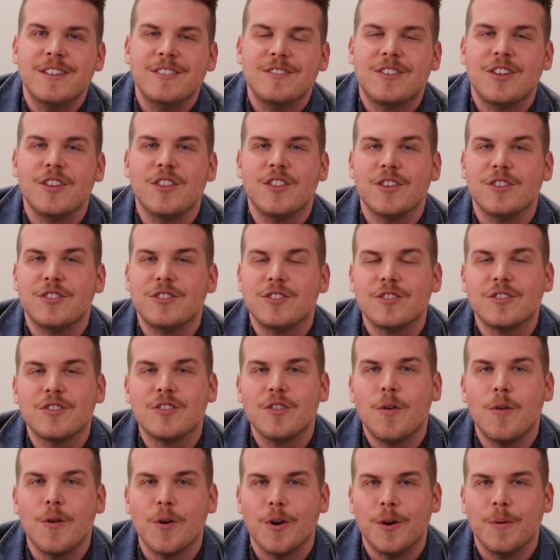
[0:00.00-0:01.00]
to the
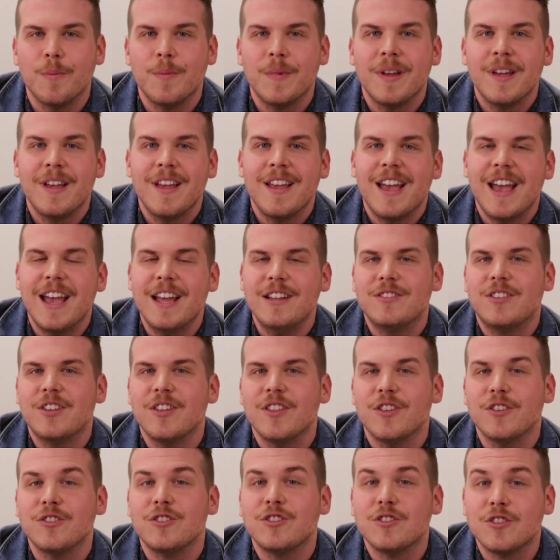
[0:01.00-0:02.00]
storm and to
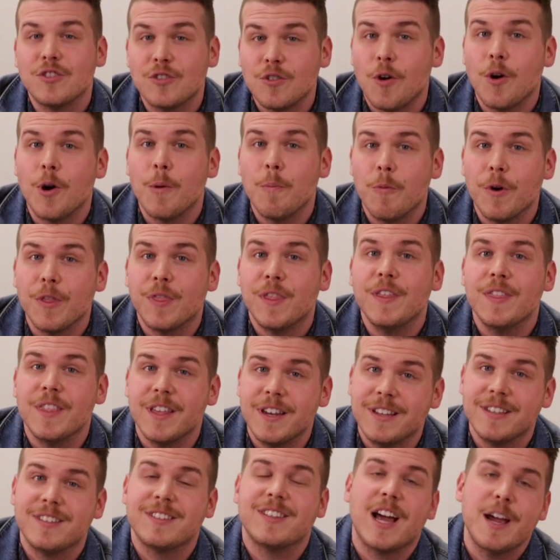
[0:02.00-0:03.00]
the storm within the
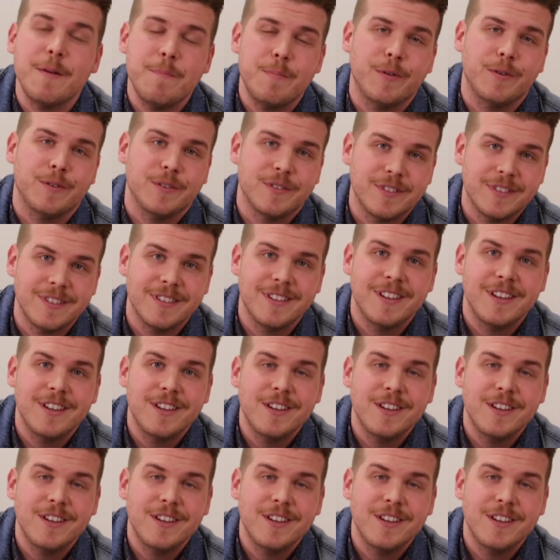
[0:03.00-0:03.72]
disciples.